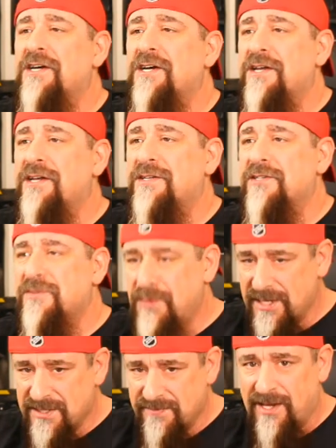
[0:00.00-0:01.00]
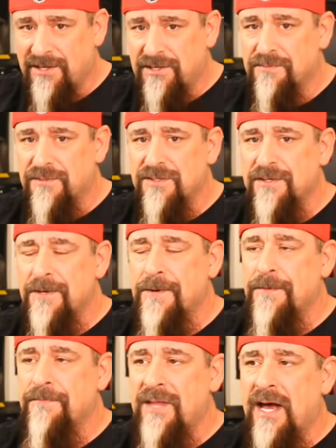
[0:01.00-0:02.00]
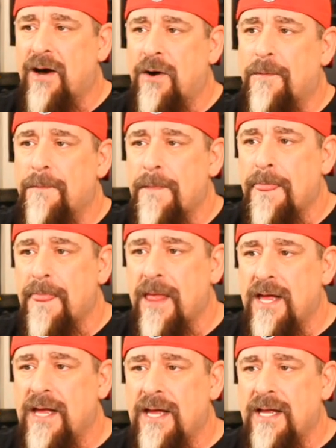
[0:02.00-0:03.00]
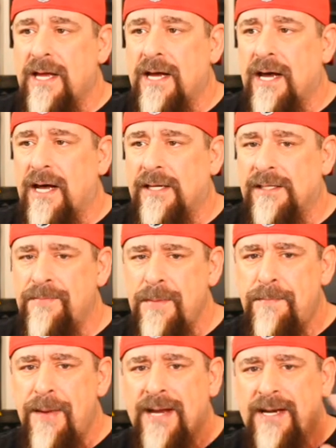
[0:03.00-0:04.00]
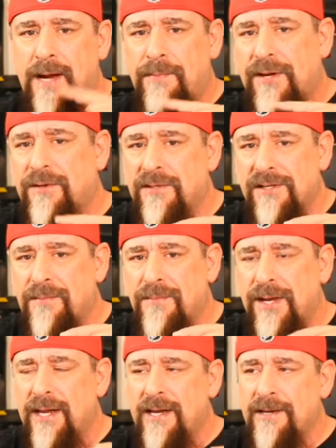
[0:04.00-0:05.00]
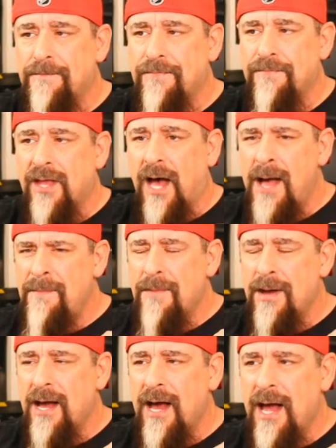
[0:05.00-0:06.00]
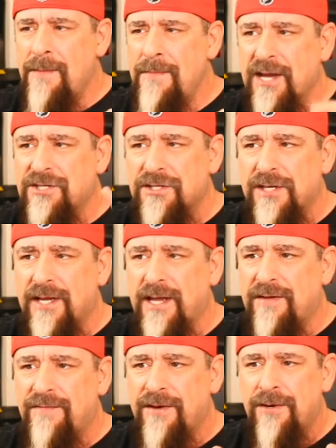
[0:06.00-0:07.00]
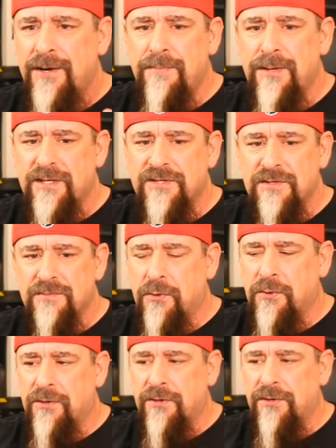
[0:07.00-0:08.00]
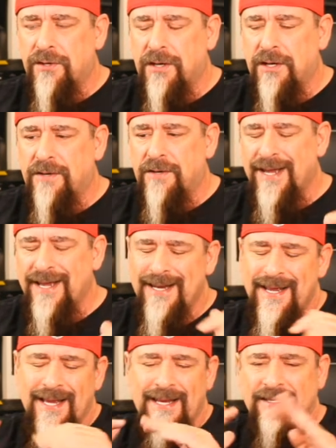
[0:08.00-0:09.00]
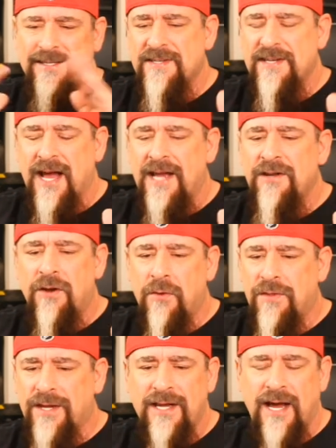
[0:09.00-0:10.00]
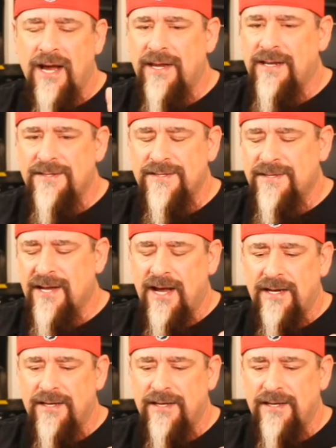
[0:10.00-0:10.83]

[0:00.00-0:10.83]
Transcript: speaks volumes. Now, let me back up here a little bit. I'm actually a very big supporter of, and listen, I know the guy is not